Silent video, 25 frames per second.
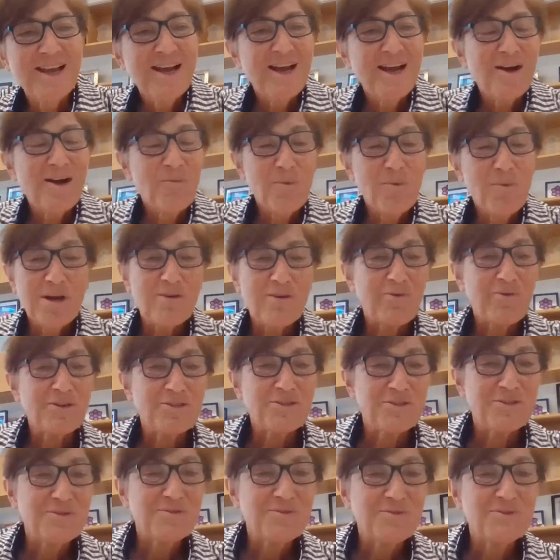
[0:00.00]
Uh, one of our
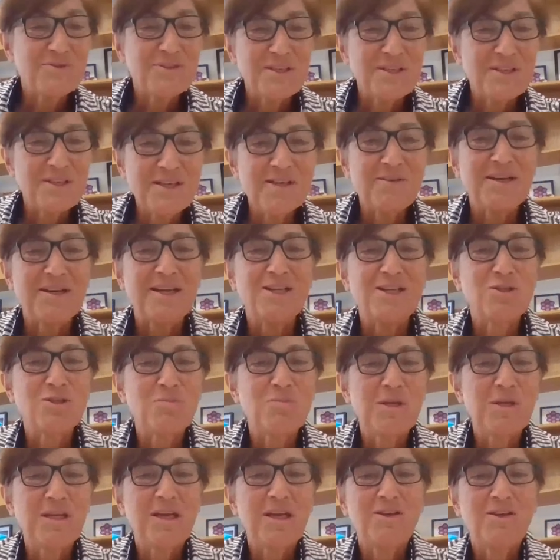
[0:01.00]
students here at
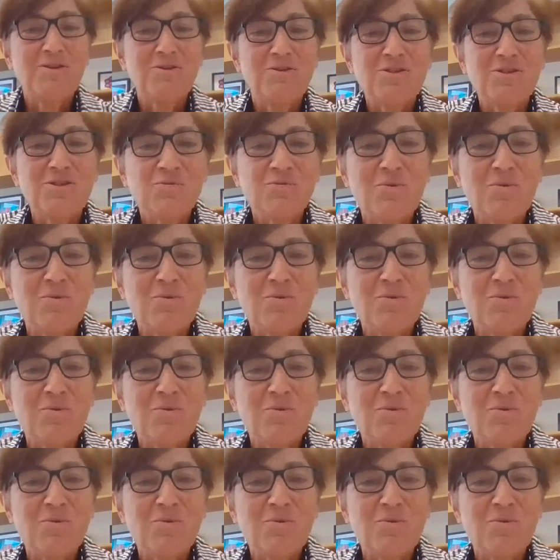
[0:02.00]
HBKU just